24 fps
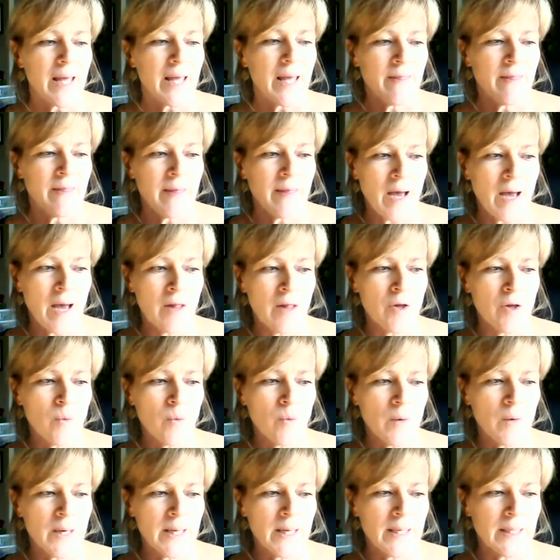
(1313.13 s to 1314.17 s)
The other
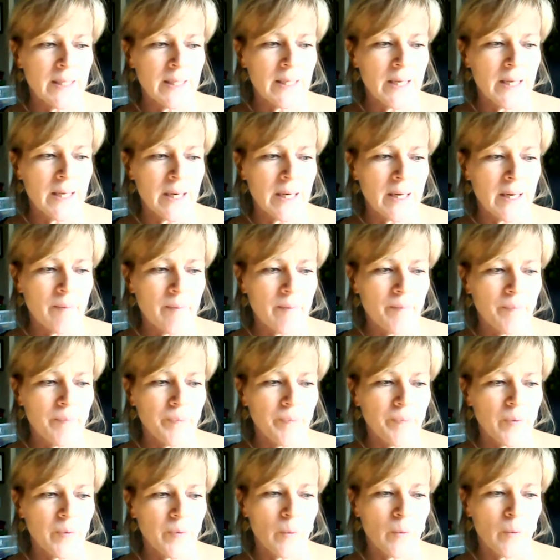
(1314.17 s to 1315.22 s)
one,
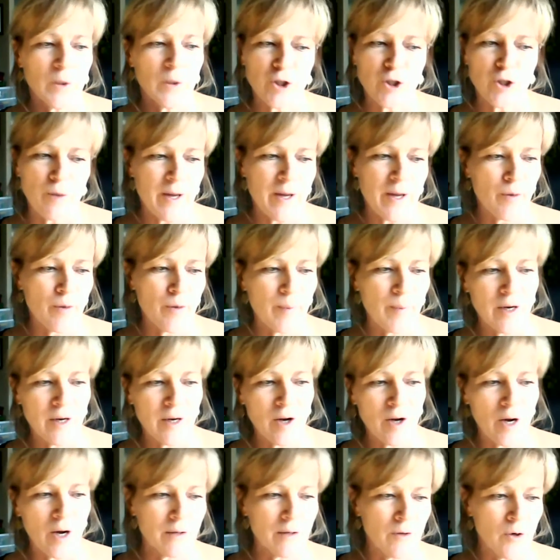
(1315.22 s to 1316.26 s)
which you may or may
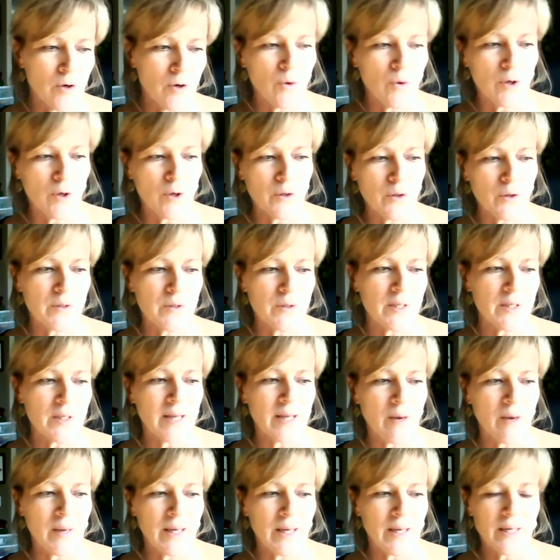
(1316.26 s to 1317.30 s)
not know or use it
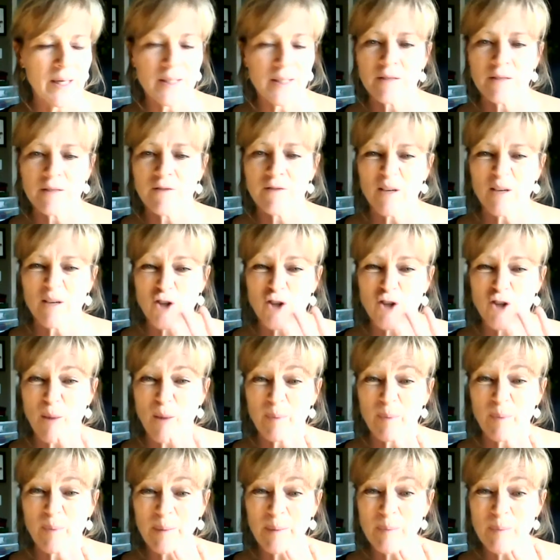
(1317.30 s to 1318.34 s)
that way, is if you have chapped
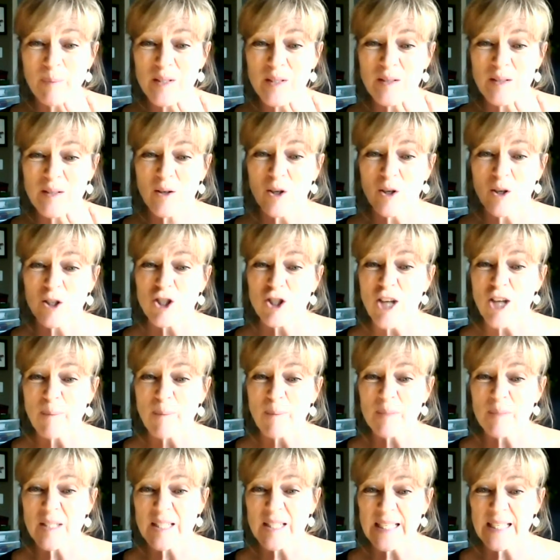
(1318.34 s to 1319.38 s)
lips or chapped
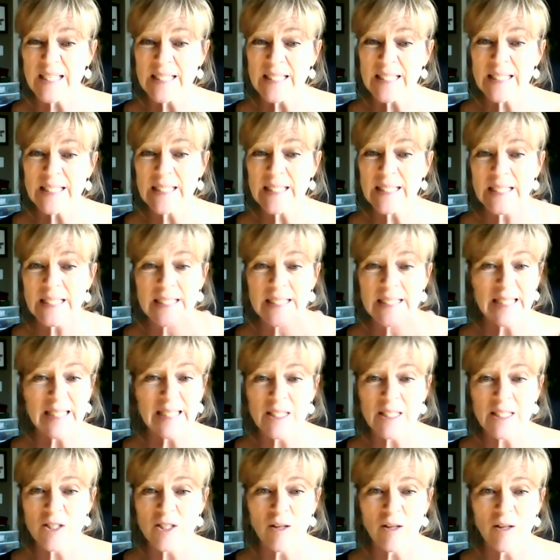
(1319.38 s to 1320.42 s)
skin, it
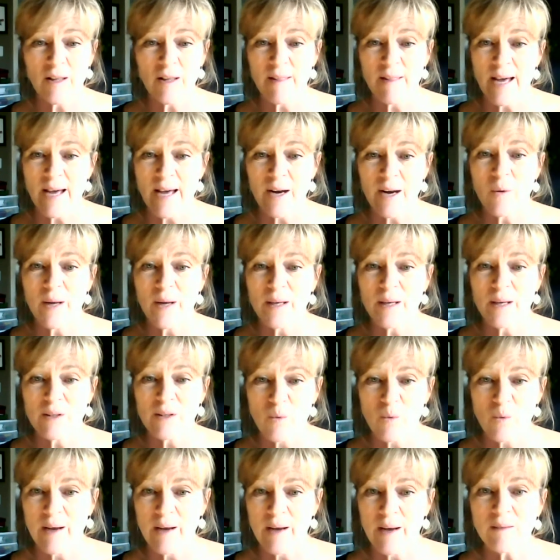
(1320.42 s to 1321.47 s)
takes all of that away as
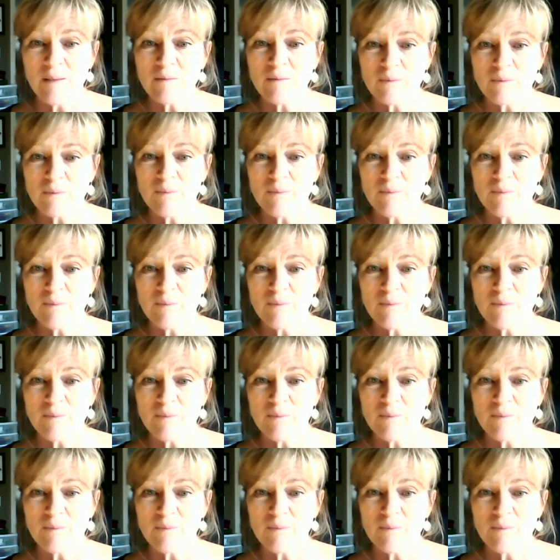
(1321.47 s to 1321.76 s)
well.